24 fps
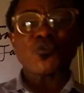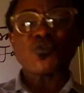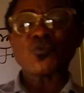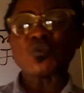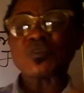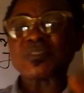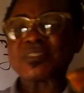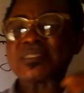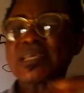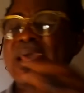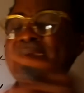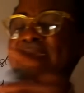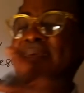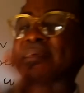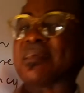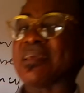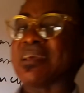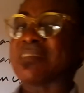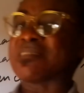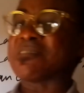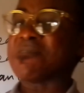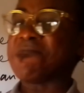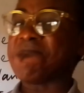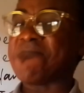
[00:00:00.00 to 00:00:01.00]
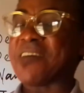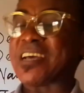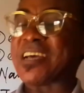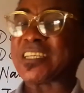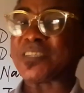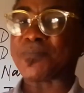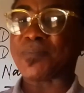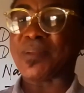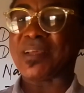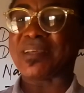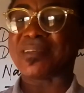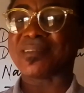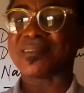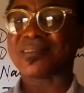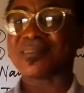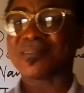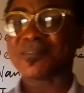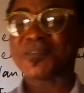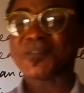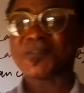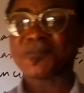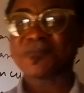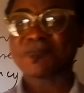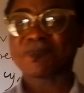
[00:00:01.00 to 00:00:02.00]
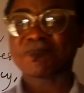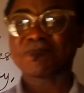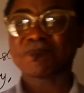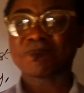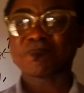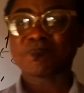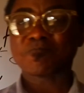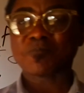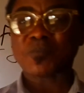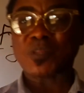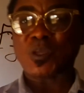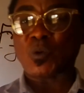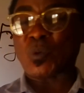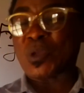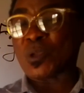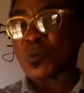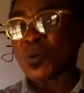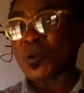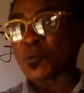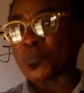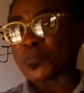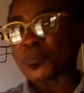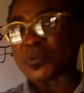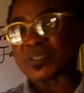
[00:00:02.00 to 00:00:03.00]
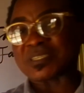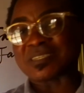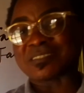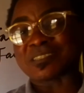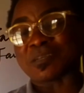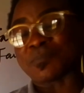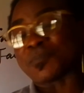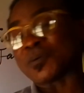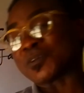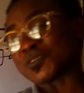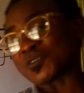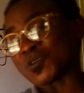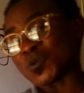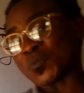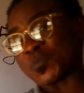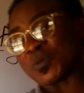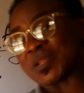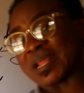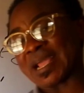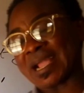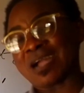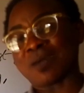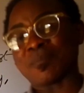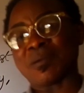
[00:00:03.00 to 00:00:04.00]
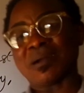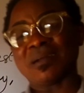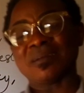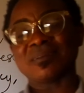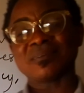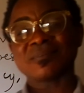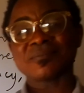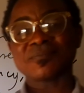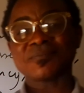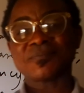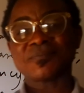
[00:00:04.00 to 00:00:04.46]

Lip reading: You say in the first place. When you want to present the person, you put a comma,